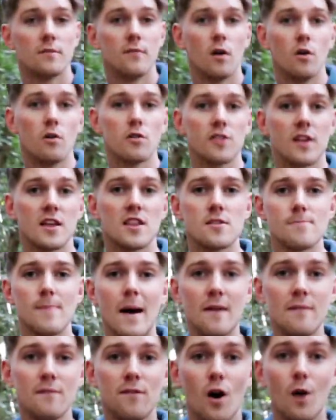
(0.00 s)
voles can
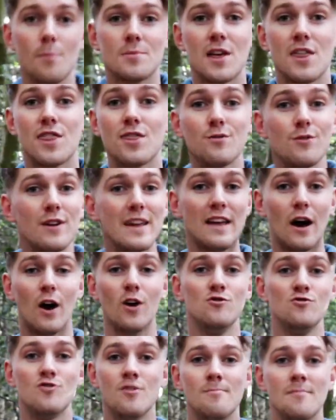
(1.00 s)
span for up to
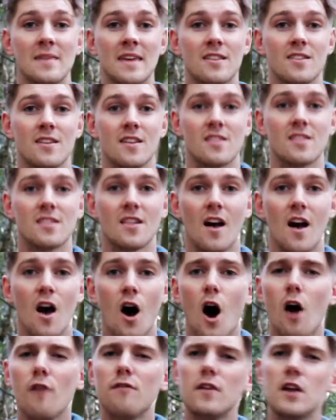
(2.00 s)
300 metres,
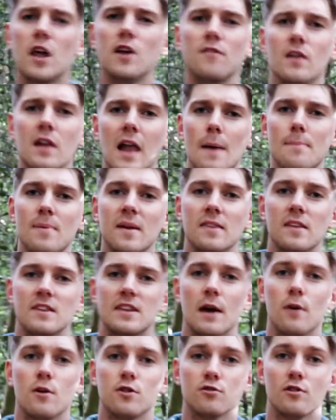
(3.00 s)
often overlapping the
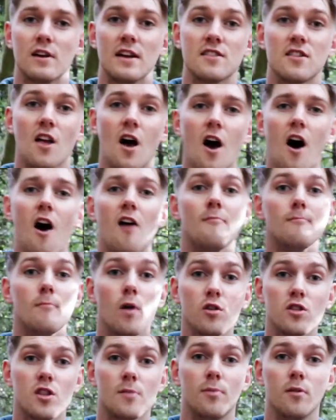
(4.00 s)
territories of
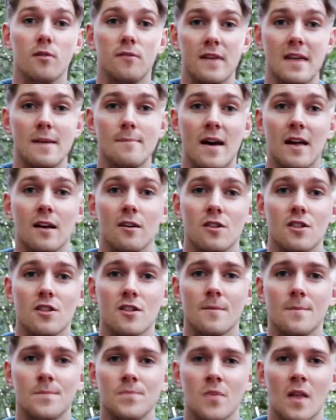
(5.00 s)
multiple females.
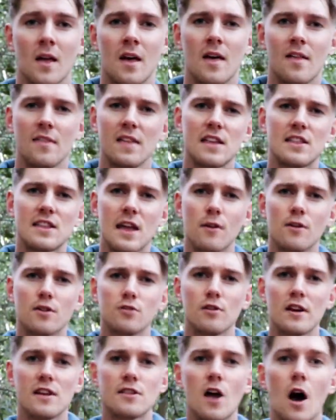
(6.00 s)
These
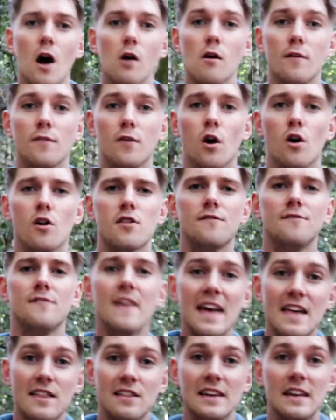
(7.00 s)
territories are of course
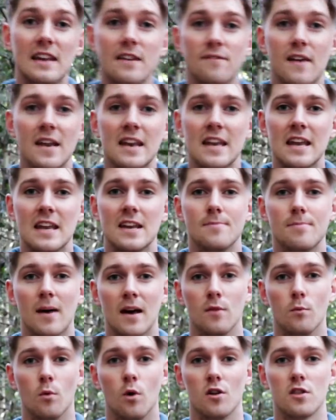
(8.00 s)
fiercely defended by
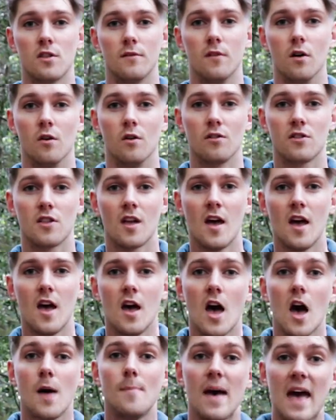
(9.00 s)
the water voles,
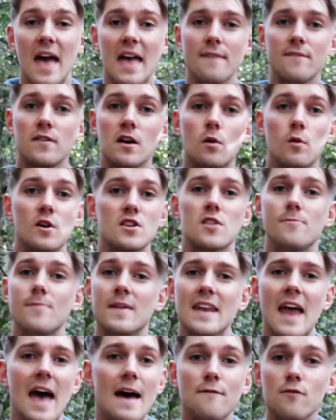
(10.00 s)
a behaviour which has
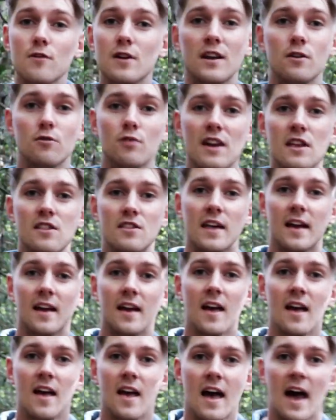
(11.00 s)
been ever increasing
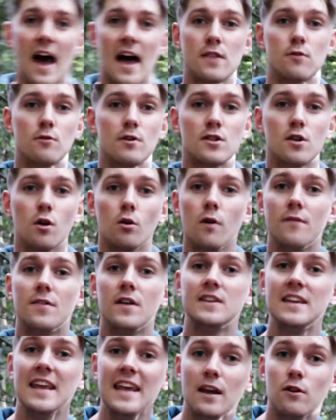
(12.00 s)
as a result of the
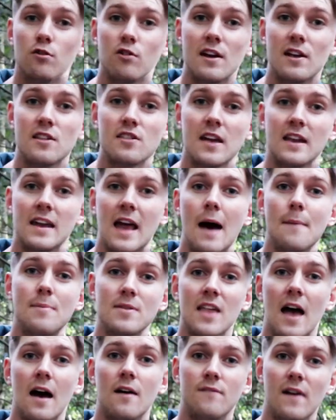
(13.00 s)
decrease in
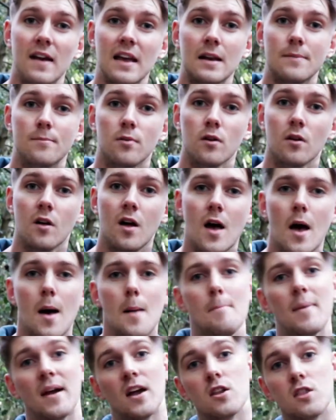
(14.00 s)
habitat available
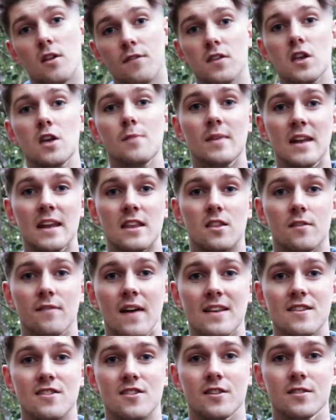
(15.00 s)
because of human
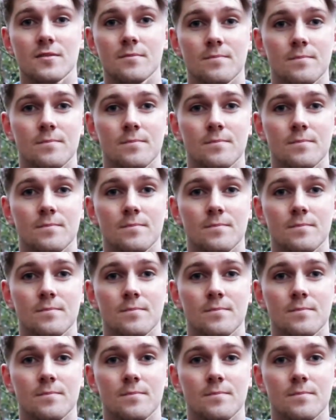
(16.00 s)
intervention.